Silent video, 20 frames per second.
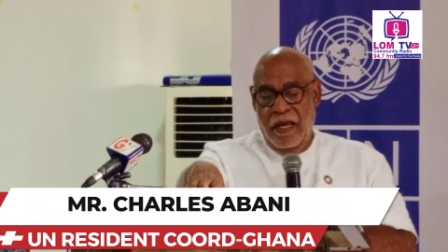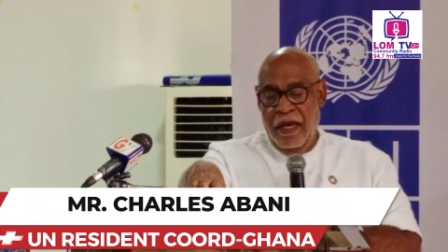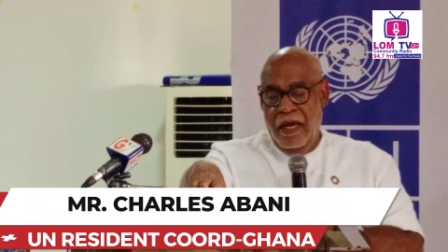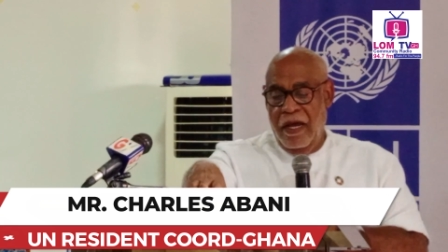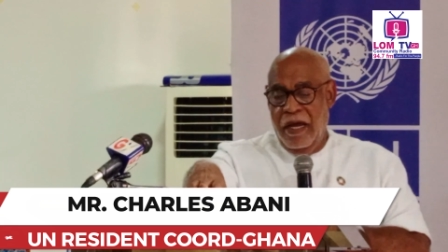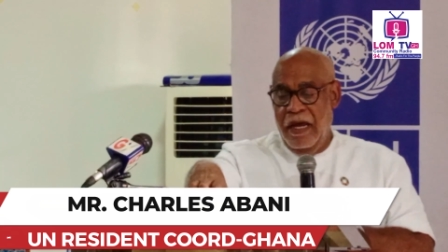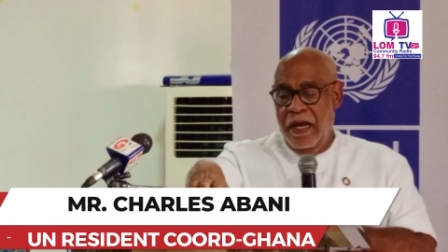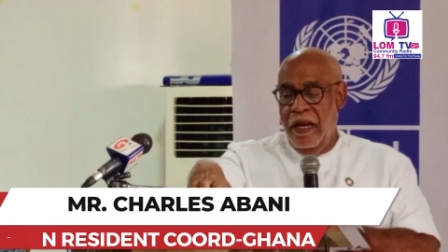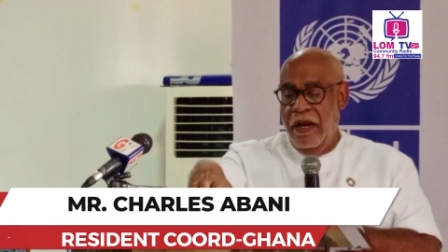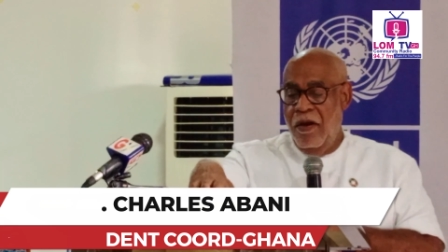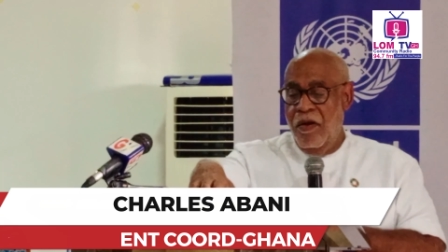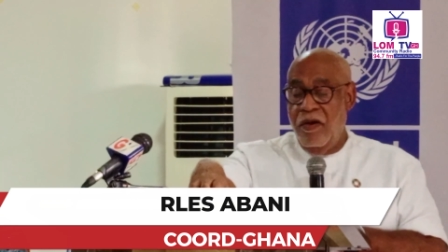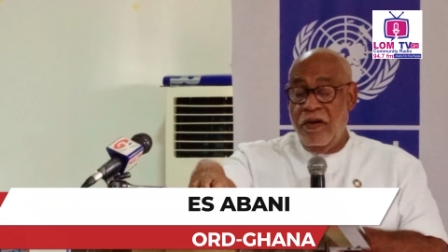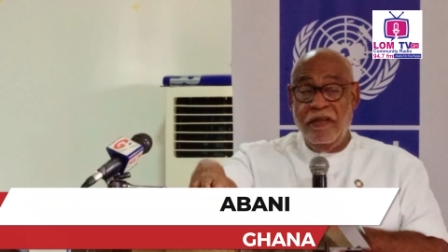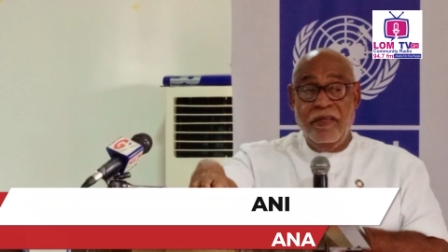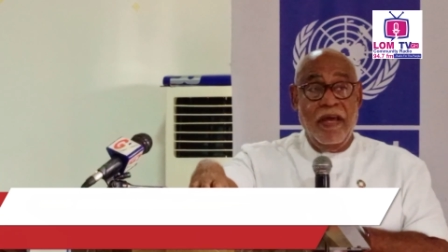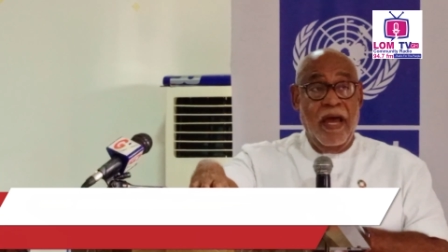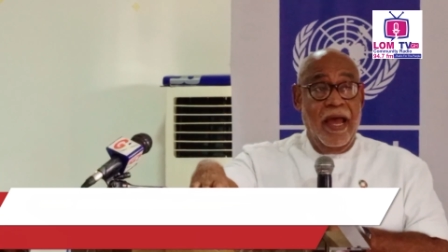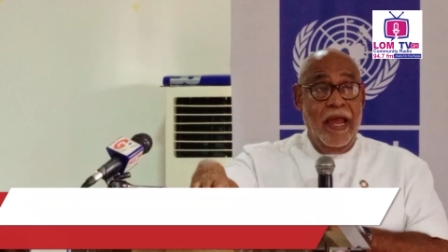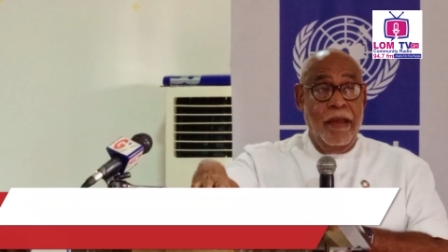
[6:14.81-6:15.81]
a
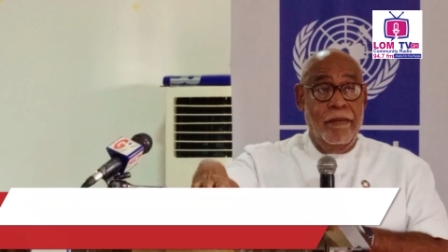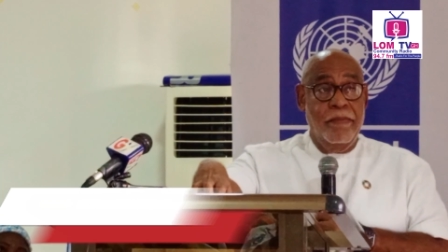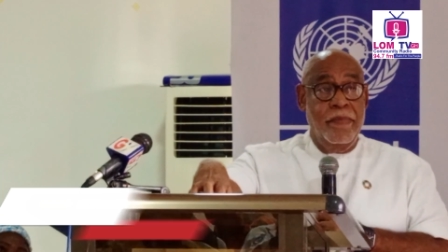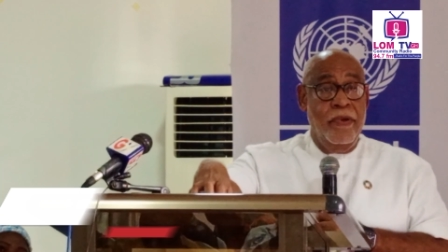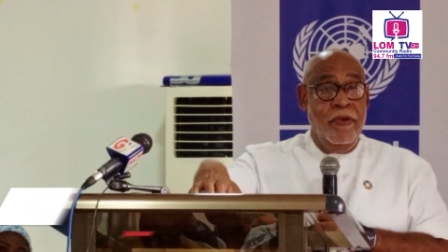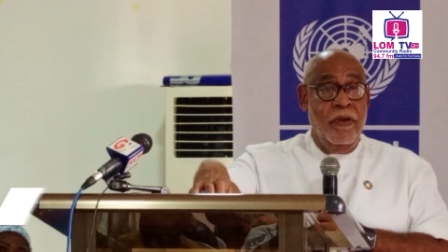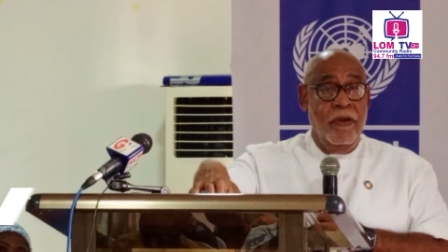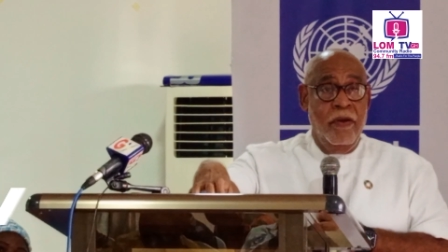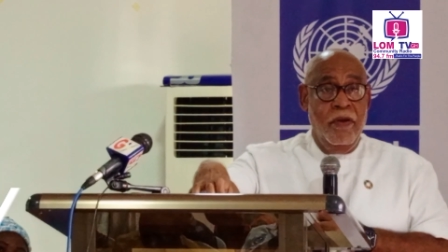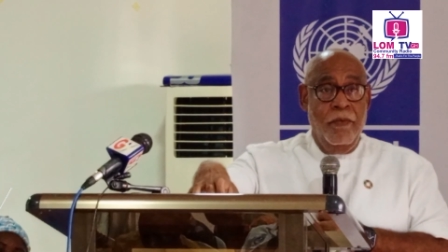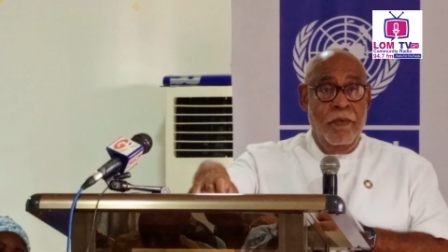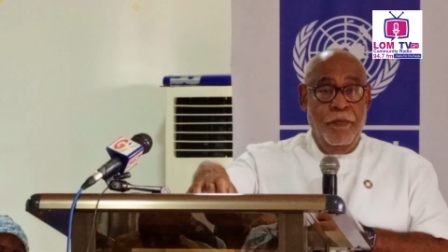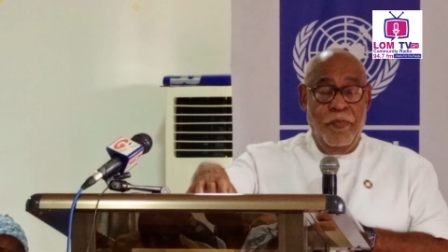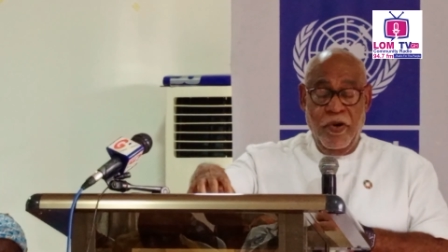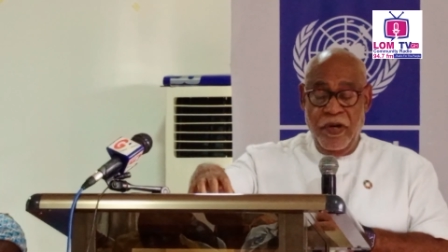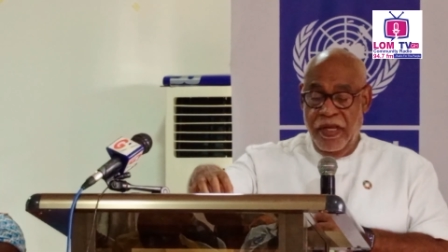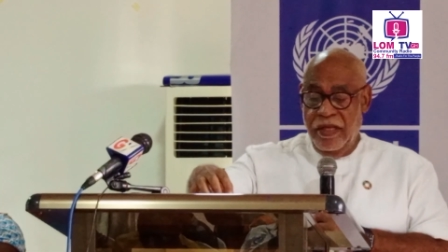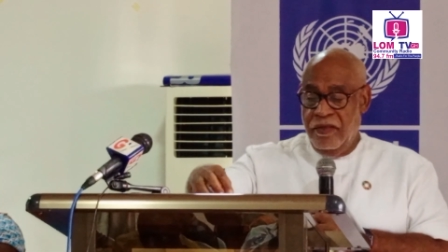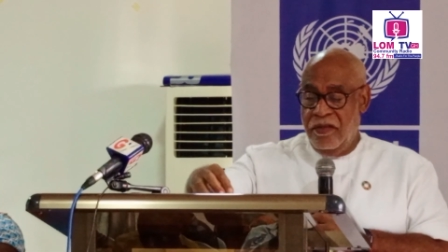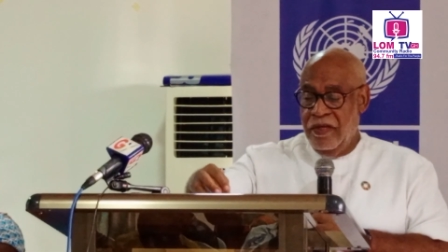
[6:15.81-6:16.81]
long time
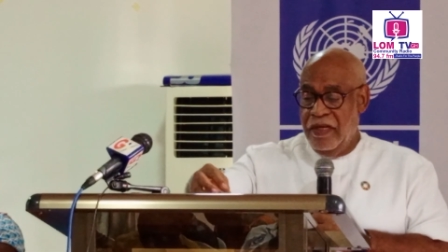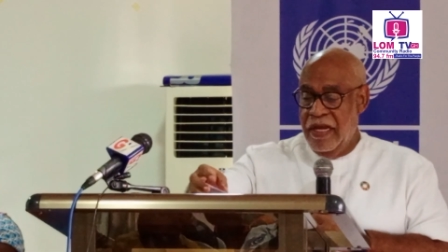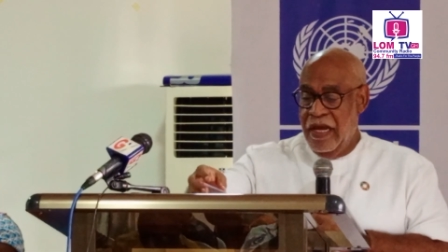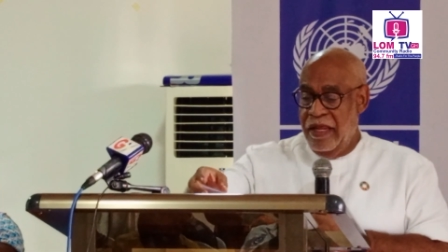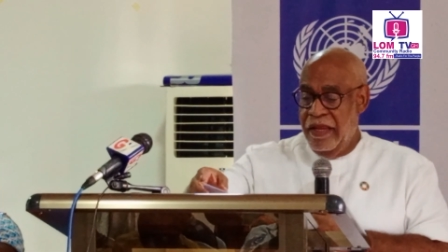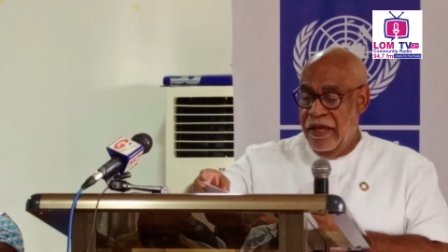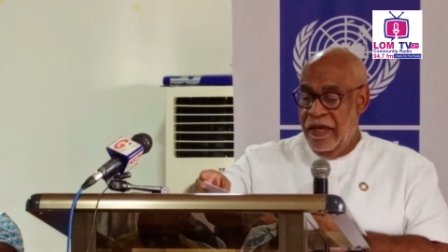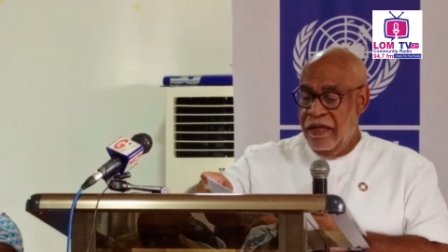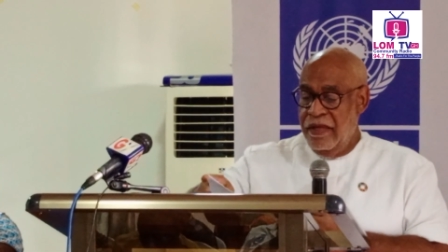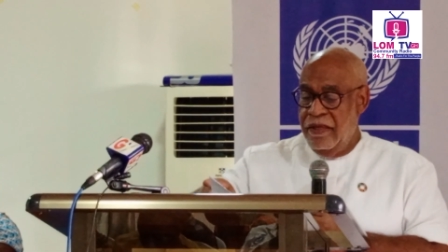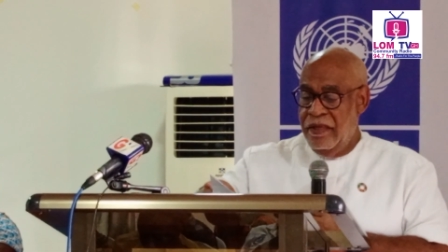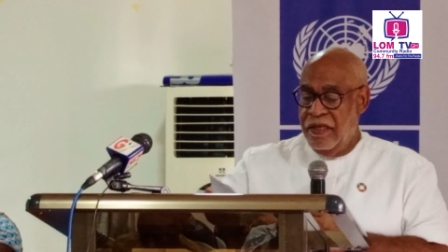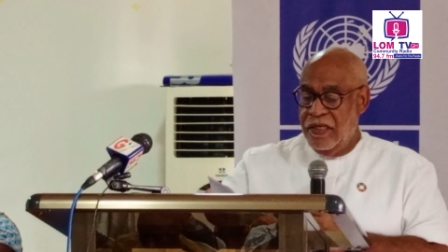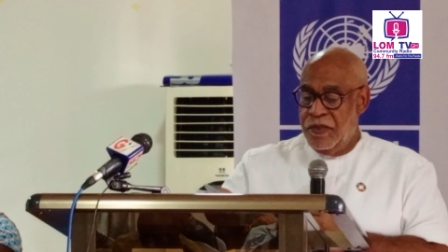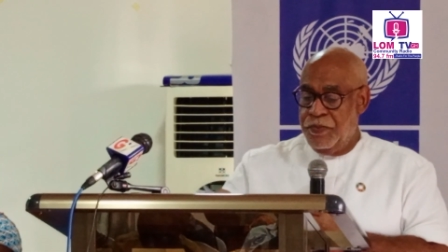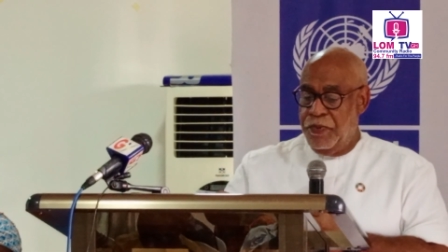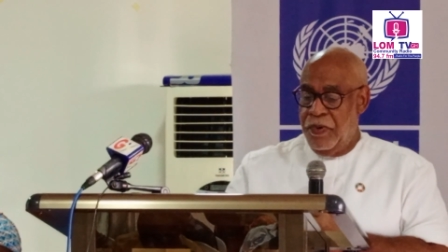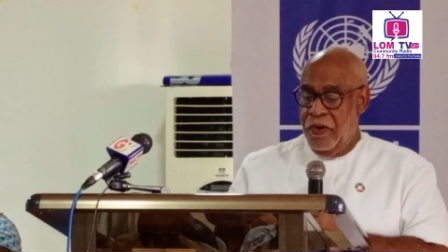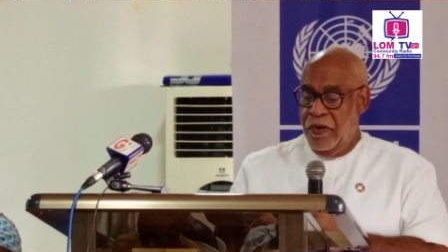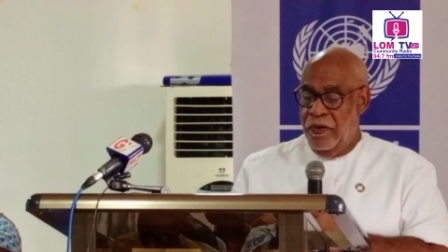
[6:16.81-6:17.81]
putting together
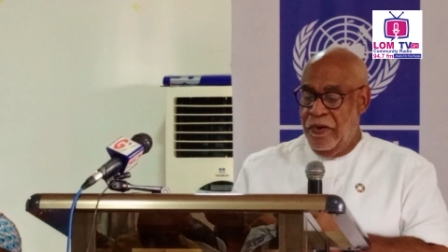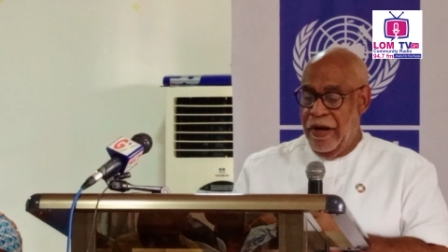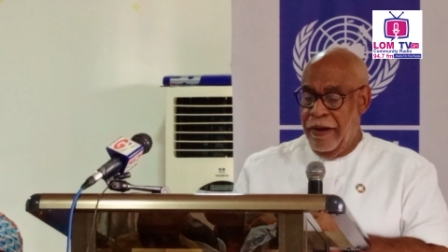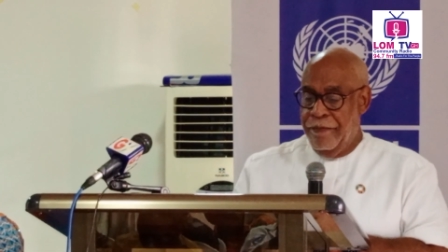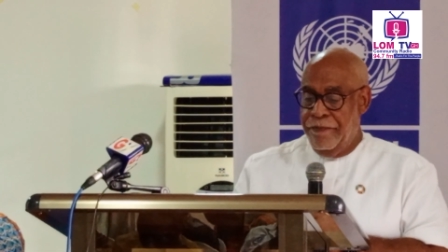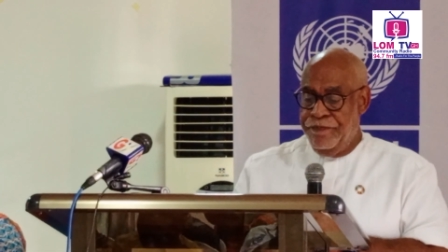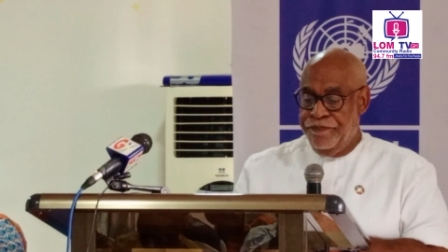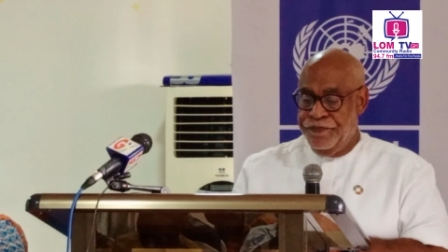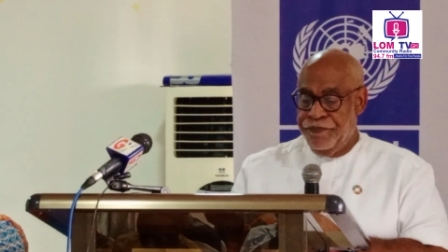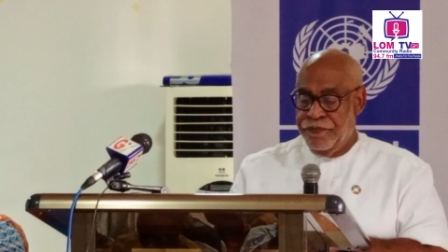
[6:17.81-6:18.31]
this program.